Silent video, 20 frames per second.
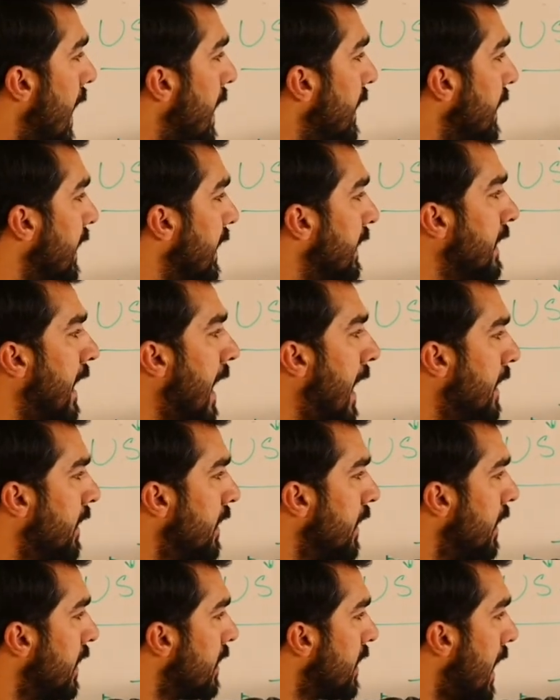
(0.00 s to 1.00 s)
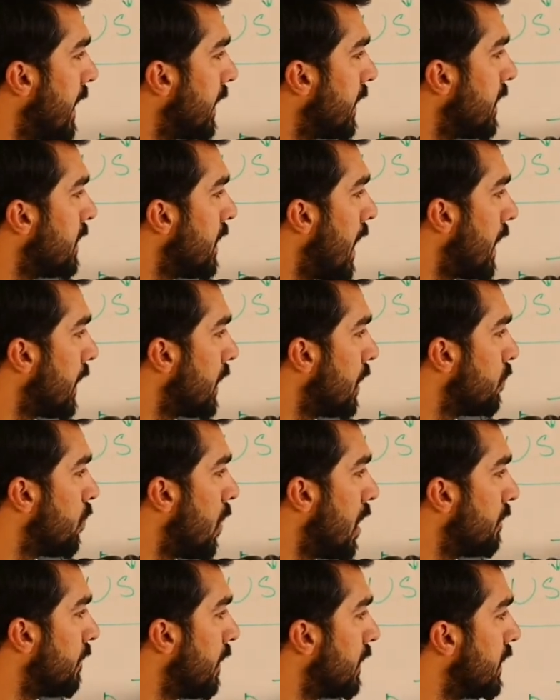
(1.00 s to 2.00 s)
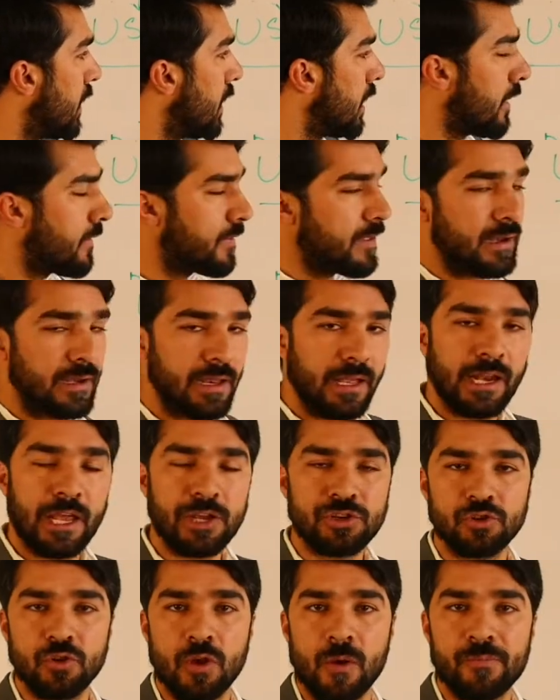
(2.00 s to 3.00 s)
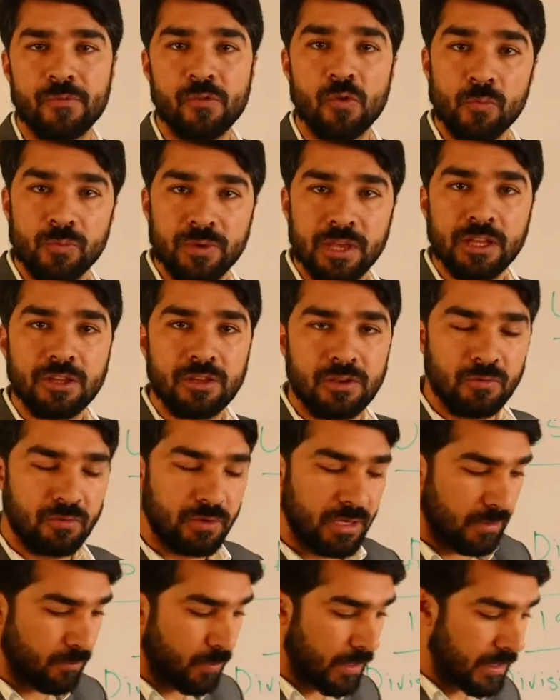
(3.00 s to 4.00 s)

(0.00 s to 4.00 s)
and it ended in 1991 with the disintegration of Soviet Union,